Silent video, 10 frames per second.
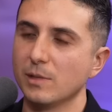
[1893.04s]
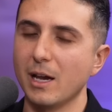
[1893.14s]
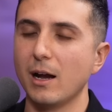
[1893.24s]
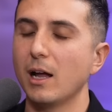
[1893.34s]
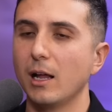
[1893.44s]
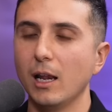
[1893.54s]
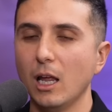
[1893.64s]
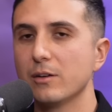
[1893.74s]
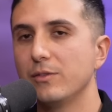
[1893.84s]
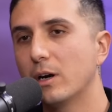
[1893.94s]
Yeah, a
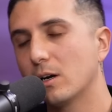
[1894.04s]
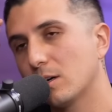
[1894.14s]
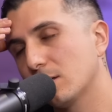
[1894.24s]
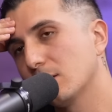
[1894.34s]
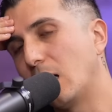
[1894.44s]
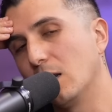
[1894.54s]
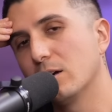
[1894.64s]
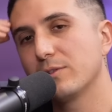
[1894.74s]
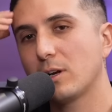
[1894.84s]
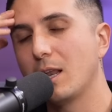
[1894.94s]
lot of our
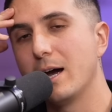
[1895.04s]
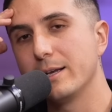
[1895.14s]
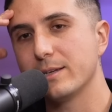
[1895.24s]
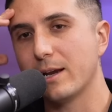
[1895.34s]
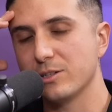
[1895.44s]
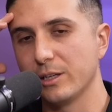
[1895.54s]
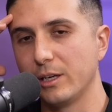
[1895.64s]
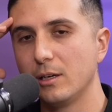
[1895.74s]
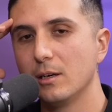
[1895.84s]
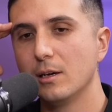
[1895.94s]
clients
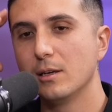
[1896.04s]
actually,